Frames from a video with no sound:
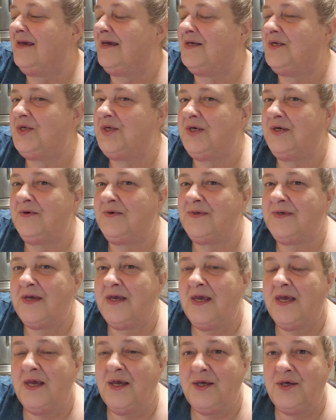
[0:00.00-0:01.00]
And she goes,
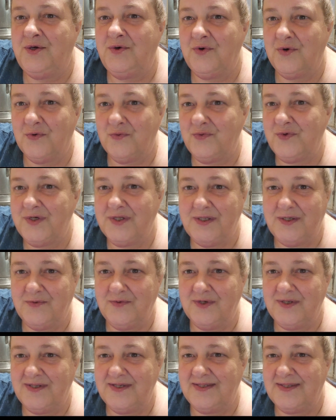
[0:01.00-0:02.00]
you were really,
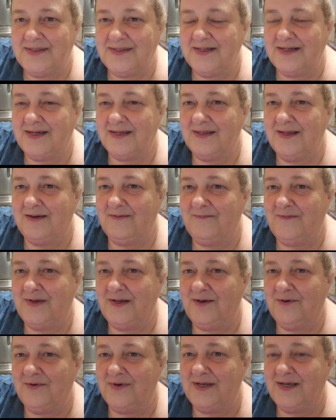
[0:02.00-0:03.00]
really sick in that
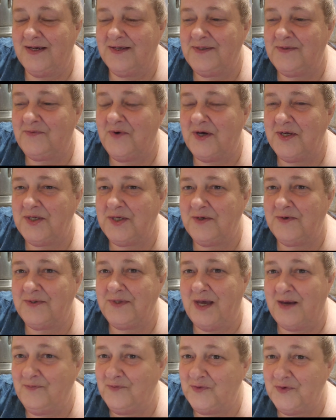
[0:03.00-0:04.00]
video. And guess what? She
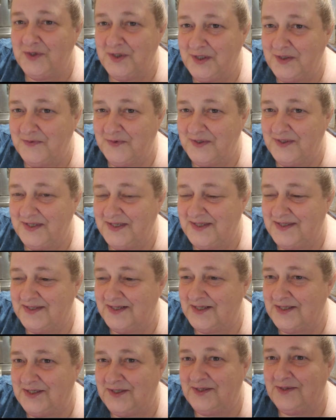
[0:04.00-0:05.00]
goes, I'm really, really
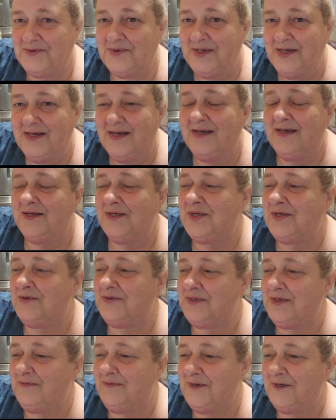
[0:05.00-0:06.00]
sick too. She
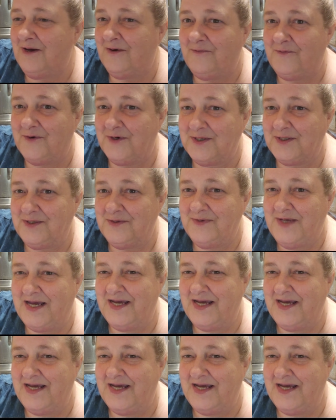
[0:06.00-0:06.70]
goes, I've been off work two